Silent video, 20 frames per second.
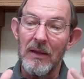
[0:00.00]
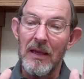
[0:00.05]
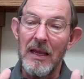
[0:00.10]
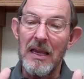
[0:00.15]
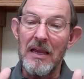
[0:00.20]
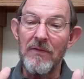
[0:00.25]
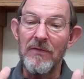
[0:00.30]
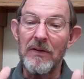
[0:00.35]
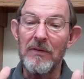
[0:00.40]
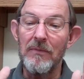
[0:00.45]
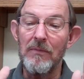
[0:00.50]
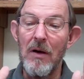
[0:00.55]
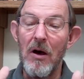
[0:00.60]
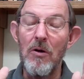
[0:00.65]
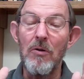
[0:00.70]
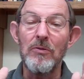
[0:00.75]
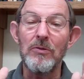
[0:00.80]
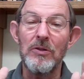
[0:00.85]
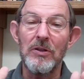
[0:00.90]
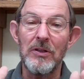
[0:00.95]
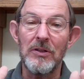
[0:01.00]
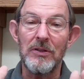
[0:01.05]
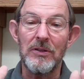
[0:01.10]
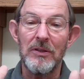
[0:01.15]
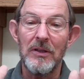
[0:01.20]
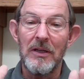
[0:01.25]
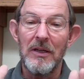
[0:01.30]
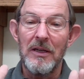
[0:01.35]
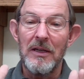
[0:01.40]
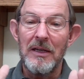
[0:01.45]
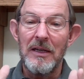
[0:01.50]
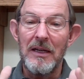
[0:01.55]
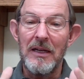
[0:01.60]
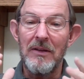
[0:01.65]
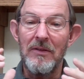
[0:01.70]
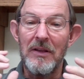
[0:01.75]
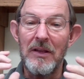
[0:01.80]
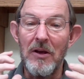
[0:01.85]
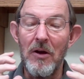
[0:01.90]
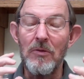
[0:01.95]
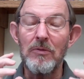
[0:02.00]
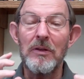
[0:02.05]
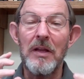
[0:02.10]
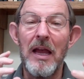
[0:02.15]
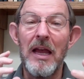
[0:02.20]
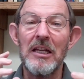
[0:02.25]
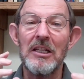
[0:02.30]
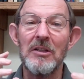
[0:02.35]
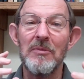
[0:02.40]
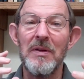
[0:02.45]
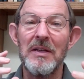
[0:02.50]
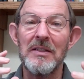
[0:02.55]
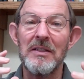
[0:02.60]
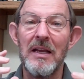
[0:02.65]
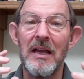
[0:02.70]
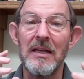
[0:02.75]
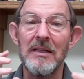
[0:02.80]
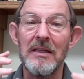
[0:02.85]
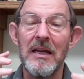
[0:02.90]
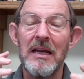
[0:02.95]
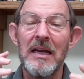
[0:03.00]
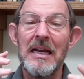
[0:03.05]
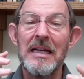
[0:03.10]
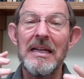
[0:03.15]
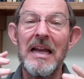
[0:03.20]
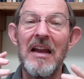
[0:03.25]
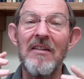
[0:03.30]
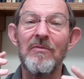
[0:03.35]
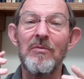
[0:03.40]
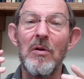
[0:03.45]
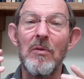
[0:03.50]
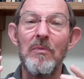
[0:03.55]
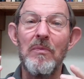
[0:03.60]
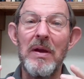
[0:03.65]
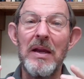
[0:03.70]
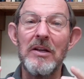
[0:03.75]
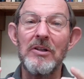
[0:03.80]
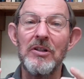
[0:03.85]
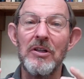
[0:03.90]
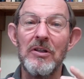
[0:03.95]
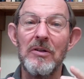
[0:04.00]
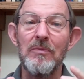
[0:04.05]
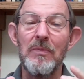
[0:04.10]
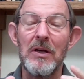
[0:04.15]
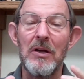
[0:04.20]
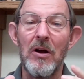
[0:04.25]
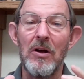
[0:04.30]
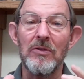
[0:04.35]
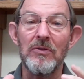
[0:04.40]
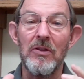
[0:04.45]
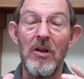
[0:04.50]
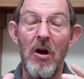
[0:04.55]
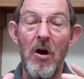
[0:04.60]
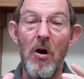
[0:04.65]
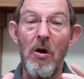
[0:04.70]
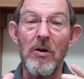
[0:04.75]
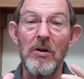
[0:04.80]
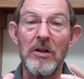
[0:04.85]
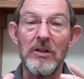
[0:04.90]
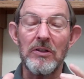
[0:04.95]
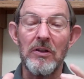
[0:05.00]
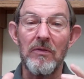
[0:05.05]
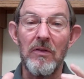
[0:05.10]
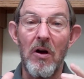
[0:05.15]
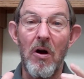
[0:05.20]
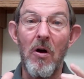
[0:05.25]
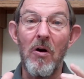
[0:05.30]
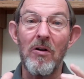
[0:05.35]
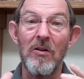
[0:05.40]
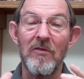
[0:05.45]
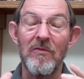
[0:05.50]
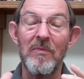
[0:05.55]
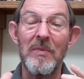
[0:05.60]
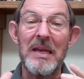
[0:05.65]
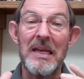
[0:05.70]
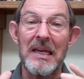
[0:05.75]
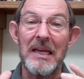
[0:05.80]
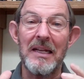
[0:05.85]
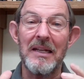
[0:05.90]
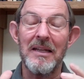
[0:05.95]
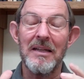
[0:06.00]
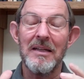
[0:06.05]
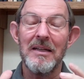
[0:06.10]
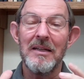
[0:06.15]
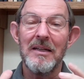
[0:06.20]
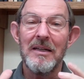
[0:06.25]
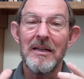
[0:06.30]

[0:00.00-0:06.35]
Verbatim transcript: even Moses in the Old Testament says, gave permission because of the hardness of the heart of men,